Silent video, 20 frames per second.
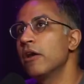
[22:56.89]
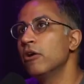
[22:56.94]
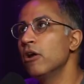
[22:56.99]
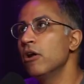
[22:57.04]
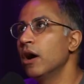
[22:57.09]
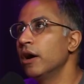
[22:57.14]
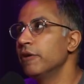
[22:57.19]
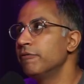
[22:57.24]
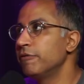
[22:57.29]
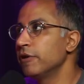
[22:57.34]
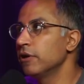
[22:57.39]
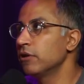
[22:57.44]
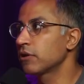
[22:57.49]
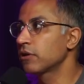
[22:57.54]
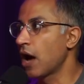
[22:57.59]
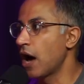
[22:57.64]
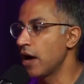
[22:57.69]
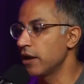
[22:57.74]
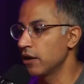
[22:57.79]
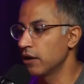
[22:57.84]
know. I feel
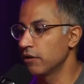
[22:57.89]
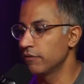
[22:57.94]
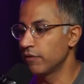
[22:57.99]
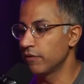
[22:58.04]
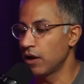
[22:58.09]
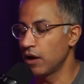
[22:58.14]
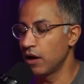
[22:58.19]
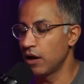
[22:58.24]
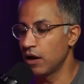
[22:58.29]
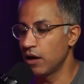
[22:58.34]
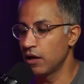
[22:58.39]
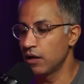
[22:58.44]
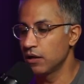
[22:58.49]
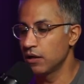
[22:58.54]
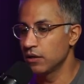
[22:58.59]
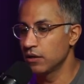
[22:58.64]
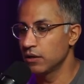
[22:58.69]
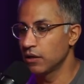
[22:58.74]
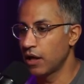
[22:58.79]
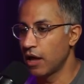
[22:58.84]
kind of, uh,
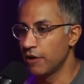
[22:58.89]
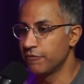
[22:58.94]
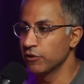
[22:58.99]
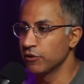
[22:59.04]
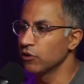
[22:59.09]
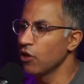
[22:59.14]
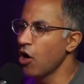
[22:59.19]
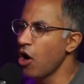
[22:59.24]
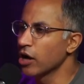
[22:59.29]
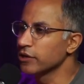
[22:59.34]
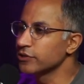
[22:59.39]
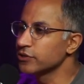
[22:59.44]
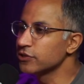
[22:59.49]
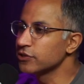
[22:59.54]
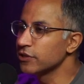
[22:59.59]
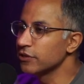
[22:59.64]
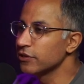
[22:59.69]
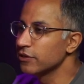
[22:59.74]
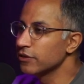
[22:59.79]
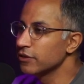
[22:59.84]
I feel
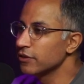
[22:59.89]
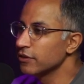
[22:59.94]
lost.